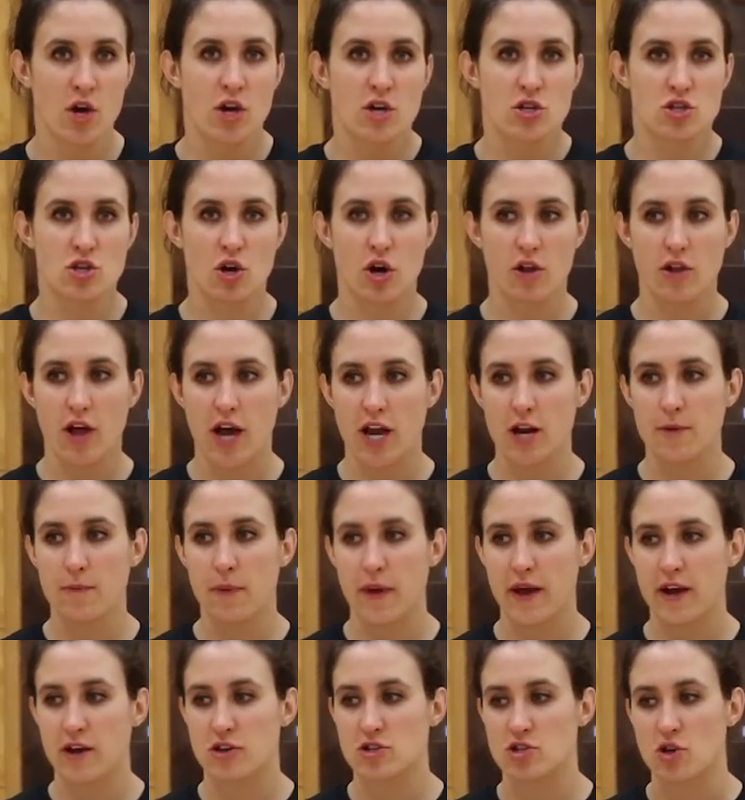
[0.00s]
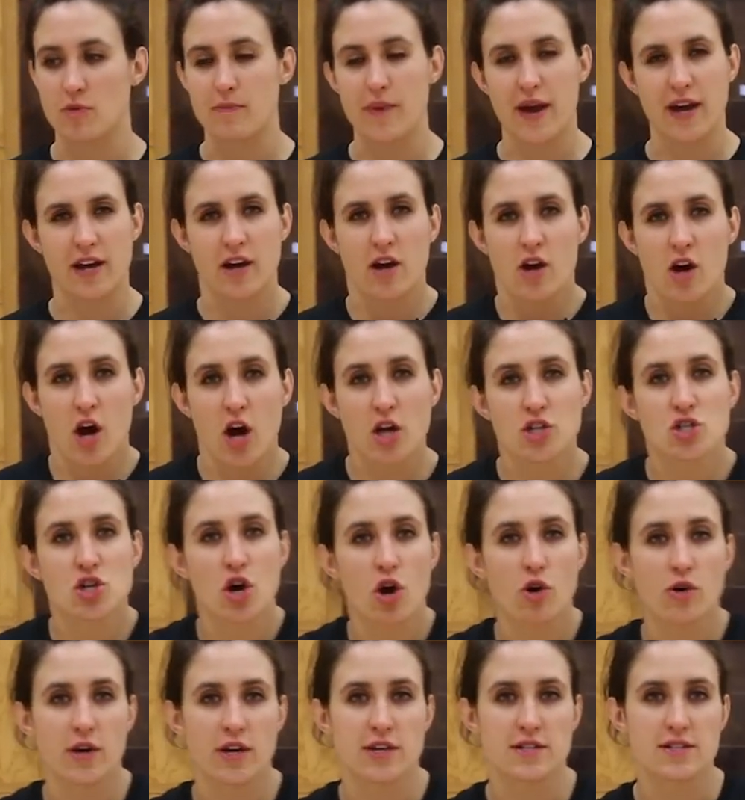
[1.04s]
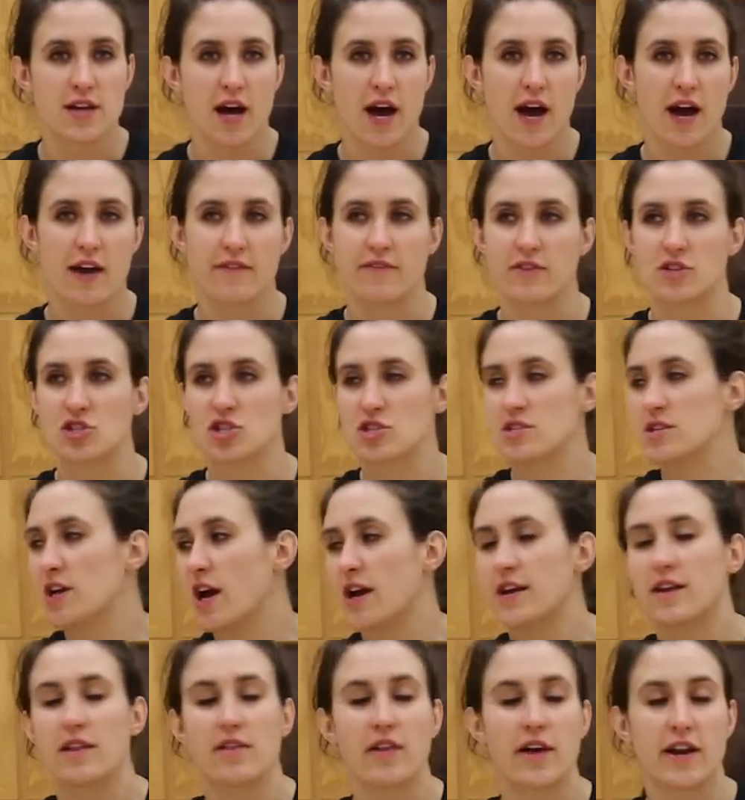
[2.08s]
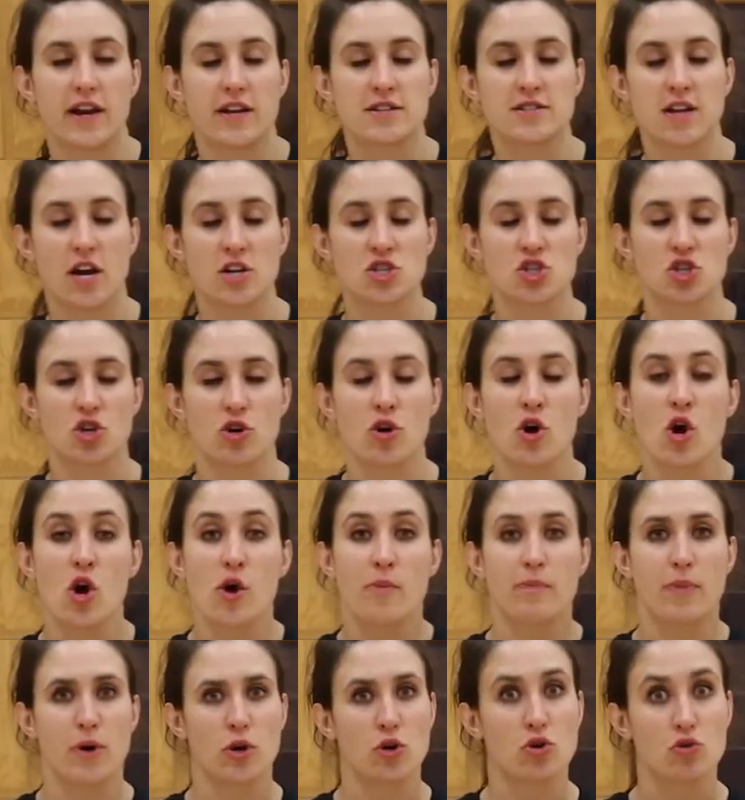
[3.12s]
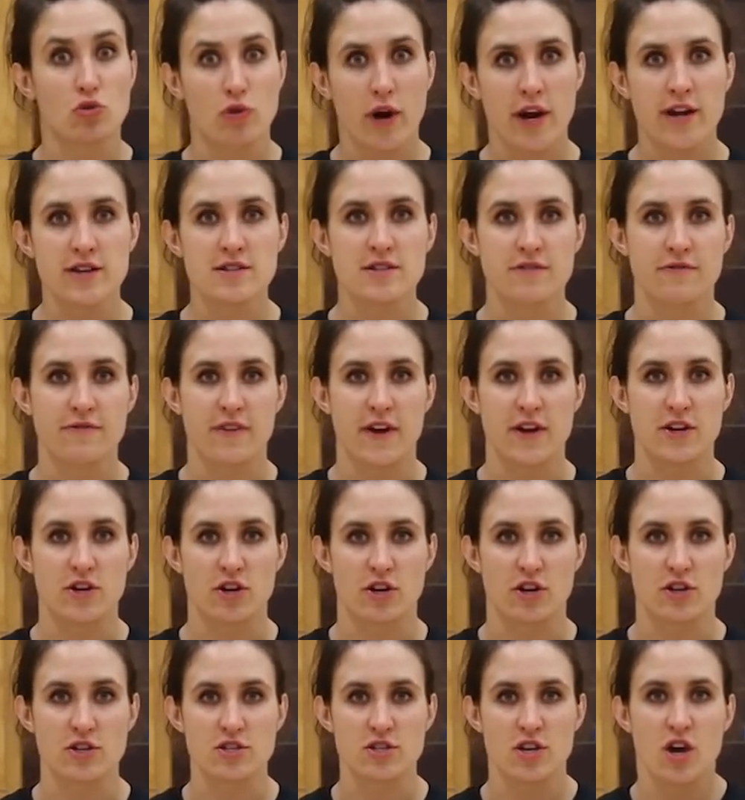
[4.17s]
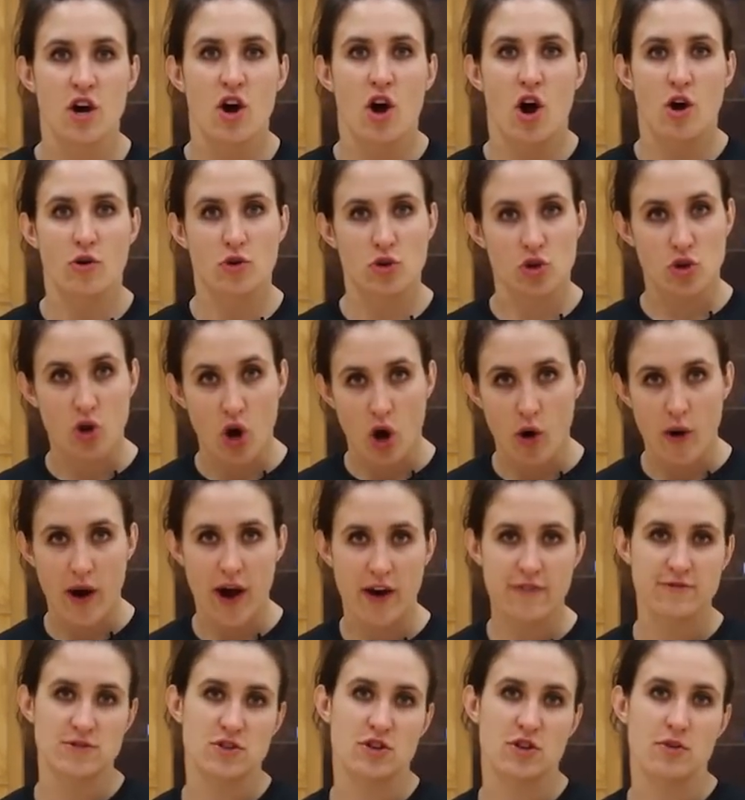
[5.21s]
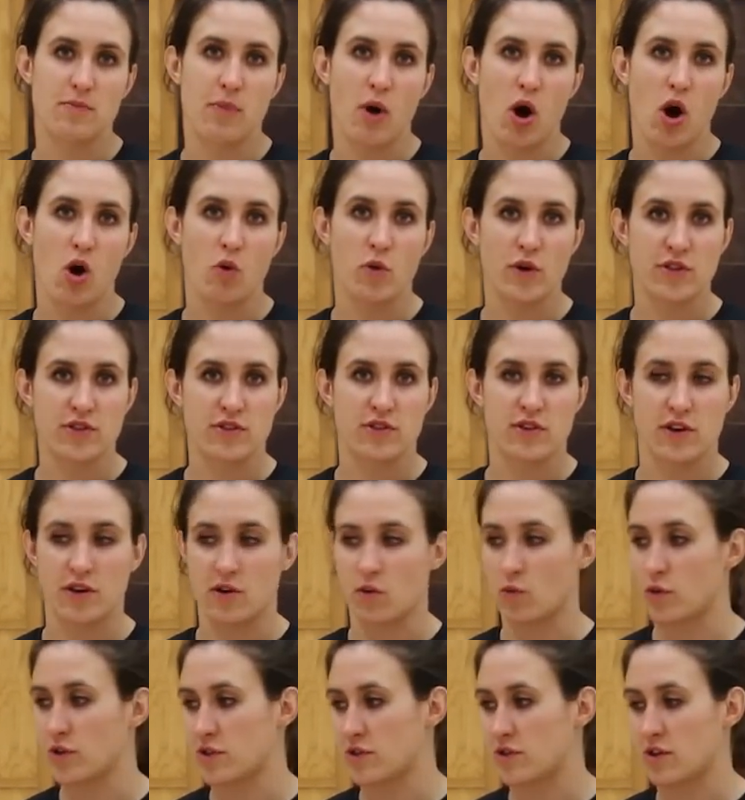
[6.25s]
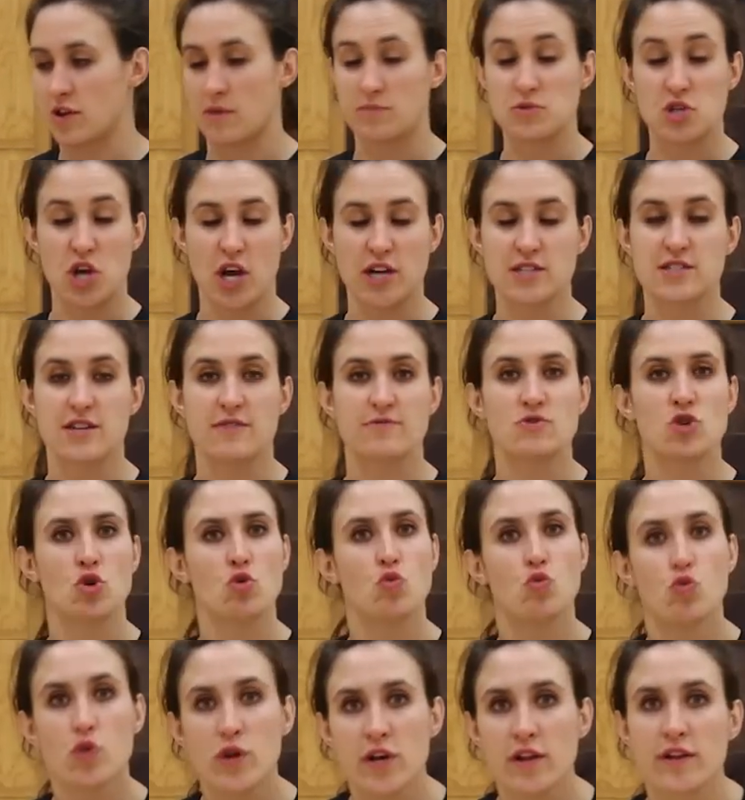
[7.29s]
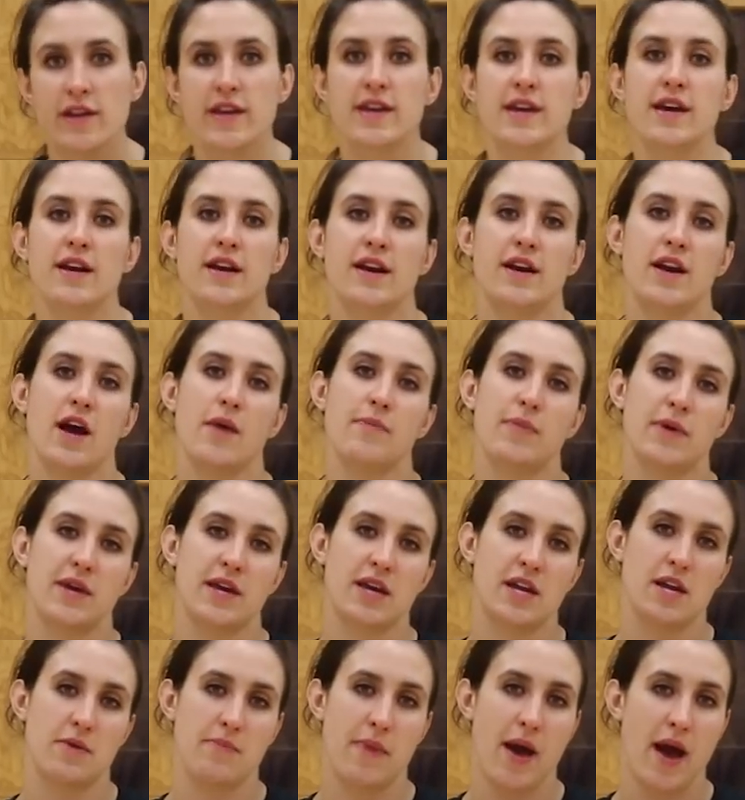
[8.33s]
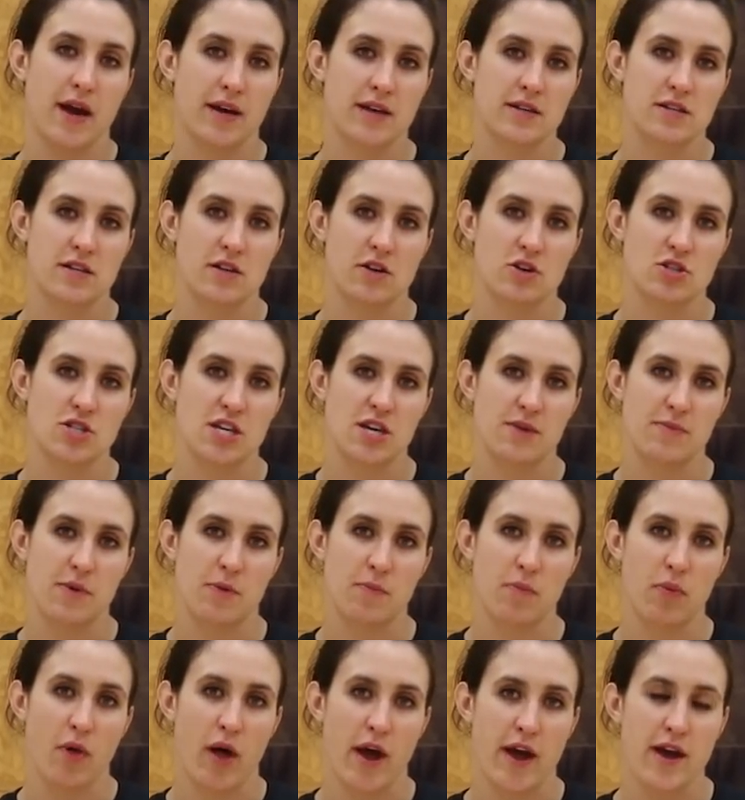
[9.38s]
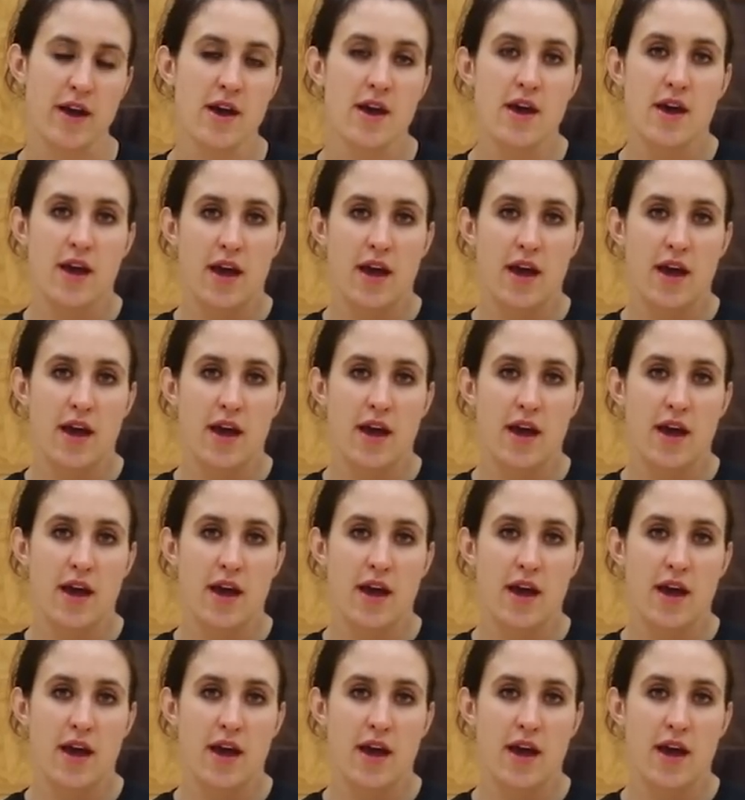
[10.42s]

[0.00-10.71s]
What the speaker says: So a lot of players will make a token dive and just kind of let it touch you, but great defenders go after the ball with the objective to really get it up and get it back into their team and play.